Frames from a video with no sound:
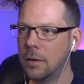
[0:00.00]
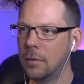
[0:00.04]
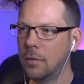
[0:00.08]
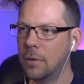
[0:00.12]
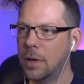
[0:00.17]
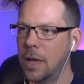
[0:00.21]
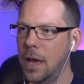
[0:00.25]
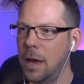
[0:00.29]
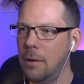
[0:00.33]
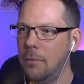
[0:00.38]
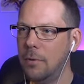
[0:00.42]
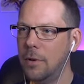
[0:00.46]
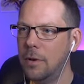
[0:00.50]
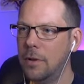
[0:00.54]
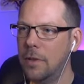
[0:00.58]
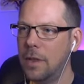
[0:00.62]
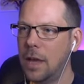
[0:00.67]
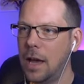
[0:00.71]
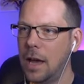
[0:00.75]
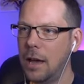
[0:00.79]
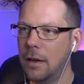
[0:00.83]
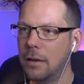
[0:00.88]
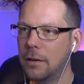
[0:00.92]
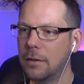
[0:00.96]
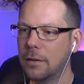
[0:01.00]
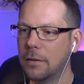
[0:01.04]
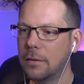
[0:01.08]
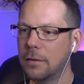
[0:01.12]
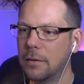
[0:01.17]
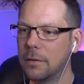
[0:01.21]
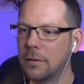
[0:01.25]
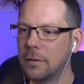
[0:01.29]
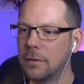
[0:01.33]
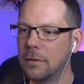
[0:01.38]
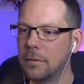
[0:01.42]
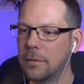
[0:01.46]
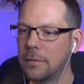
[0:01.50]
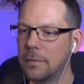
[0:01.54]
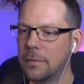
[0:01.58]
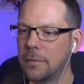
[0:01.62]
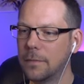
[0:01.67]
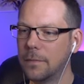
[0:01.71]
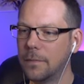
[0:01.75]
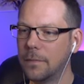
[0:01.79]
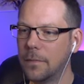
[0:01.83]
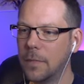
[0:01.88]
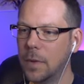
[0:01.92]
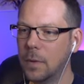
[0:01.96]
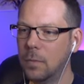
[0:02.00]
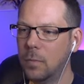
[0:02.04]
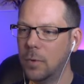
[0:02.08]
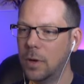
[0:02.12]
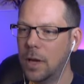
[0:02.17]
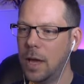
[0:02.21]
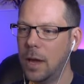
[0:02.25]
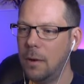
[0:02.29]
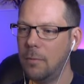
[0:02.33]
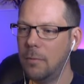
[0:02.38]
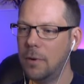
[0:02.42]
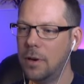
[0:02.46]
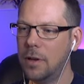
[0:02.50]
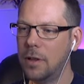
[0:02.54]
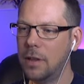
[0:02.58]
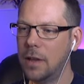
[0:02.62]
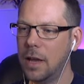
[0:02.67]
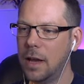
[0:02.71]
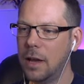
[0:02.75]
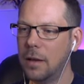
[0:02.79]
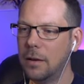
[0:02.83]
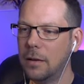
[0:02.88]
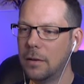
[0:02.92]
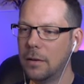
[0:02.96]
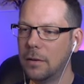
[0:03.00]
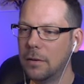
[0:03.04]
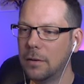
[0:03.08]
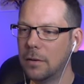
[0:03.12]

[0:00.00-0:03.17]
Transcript: We'll get rid of that. And we'll get rid of that.